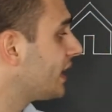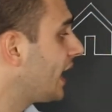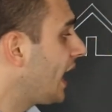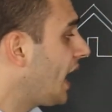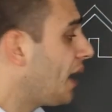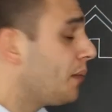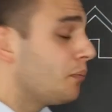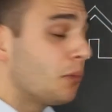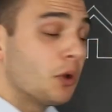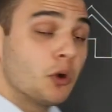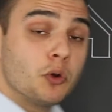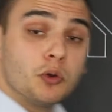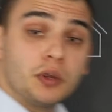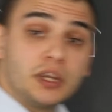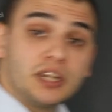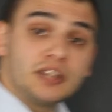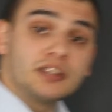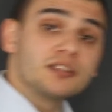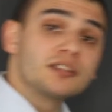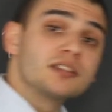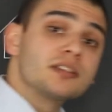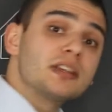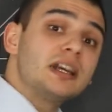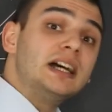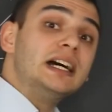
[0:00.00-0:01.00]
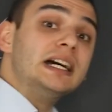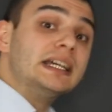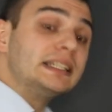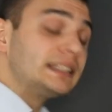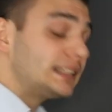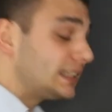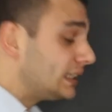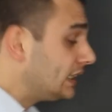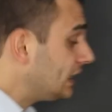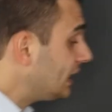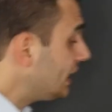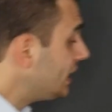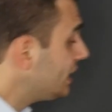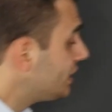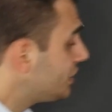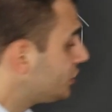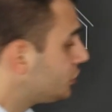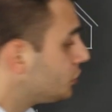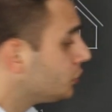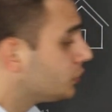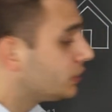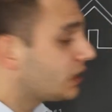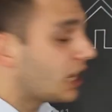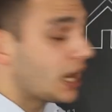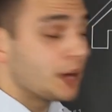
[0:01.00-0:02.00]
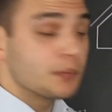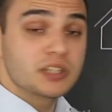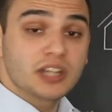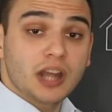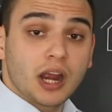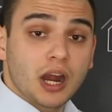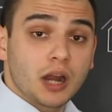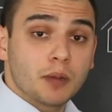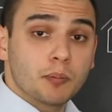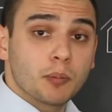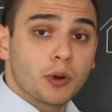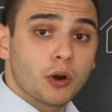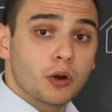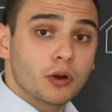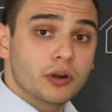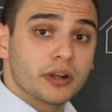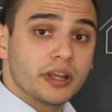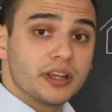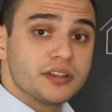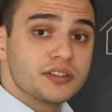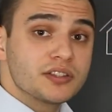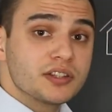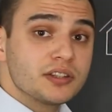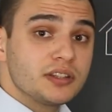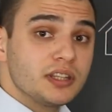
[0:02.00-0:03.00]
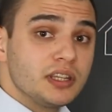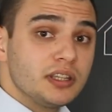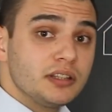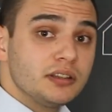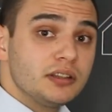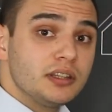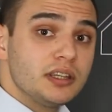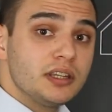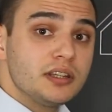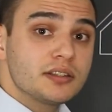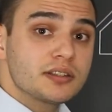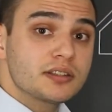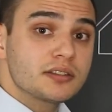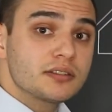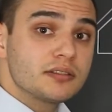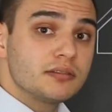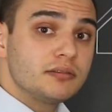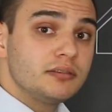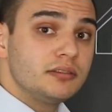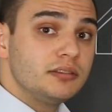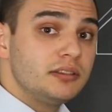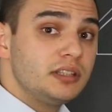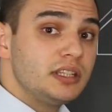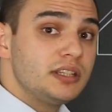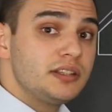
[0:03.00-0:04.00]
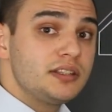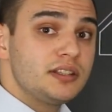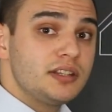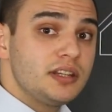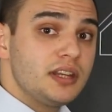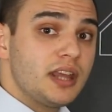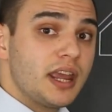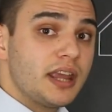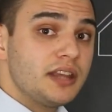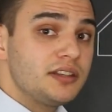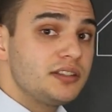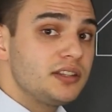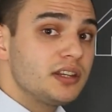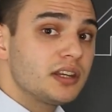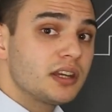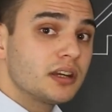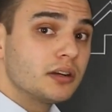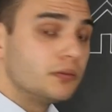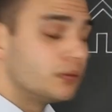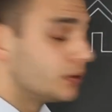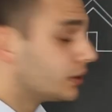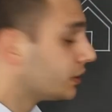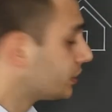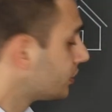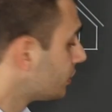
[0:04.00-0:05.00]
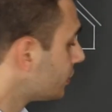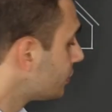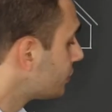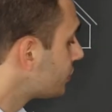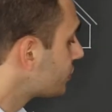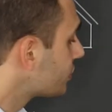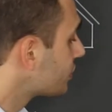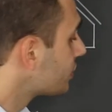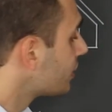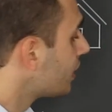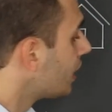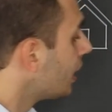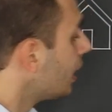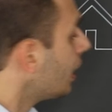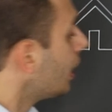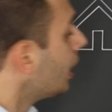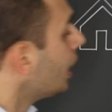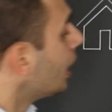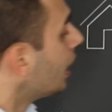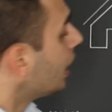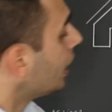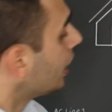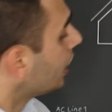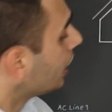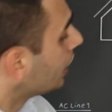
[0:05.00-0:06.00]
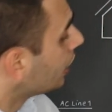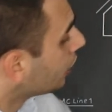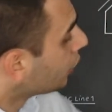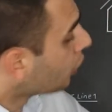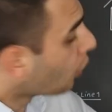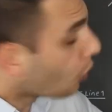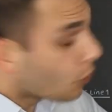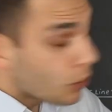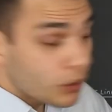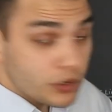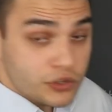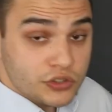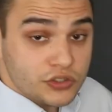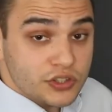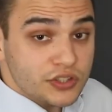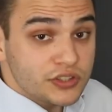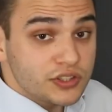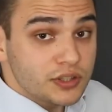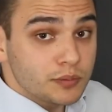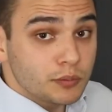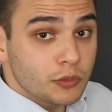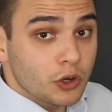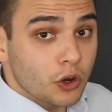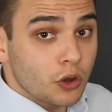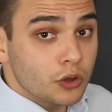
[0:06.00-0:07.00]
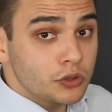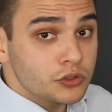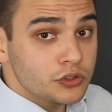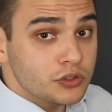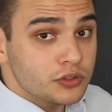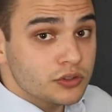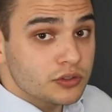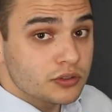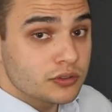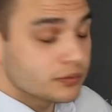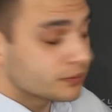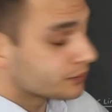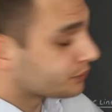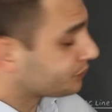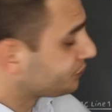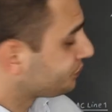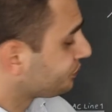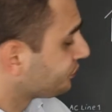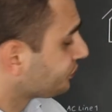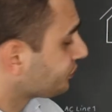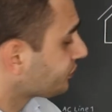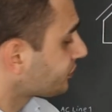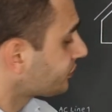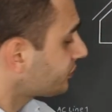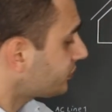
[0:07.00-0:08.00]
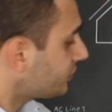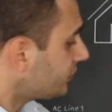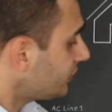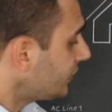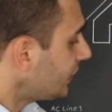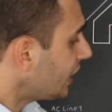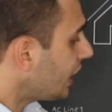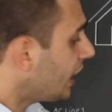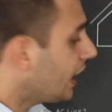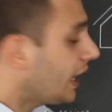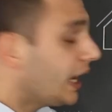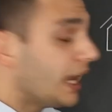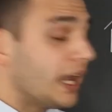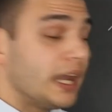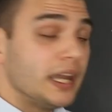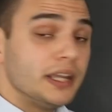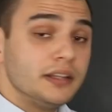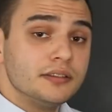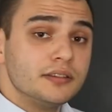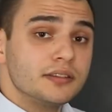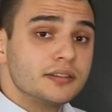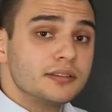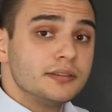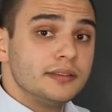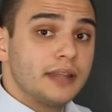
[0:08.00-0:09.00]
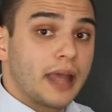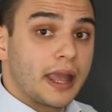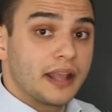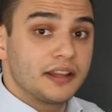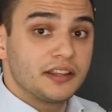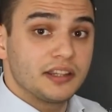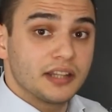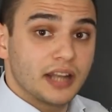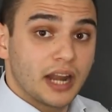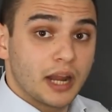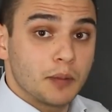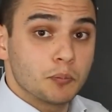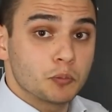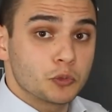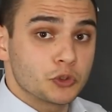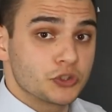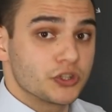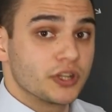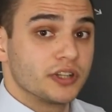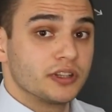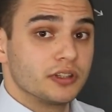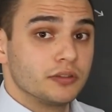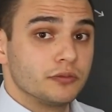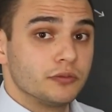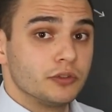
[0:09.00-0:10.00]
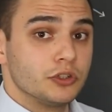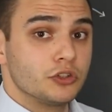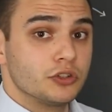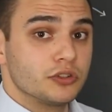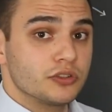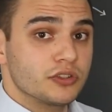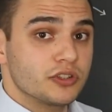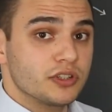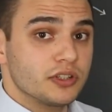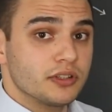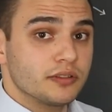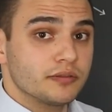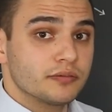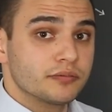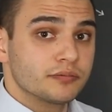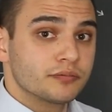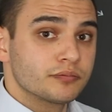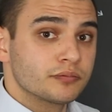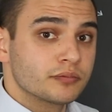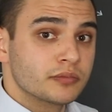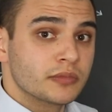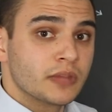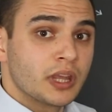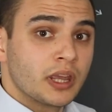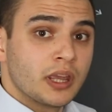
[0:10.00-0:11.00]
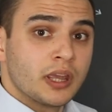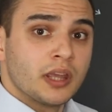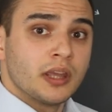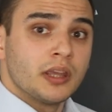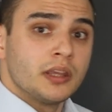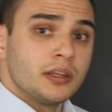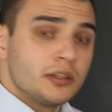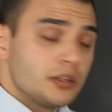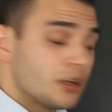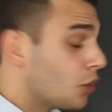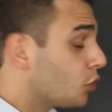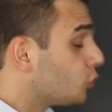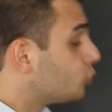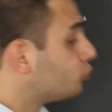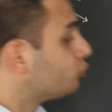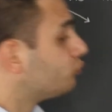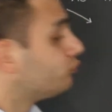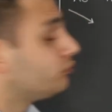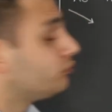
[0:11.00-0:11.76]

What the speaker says: enable is at least 2 times higher power density in these DC-AC converters, lower system cost, and 99% efficiency. So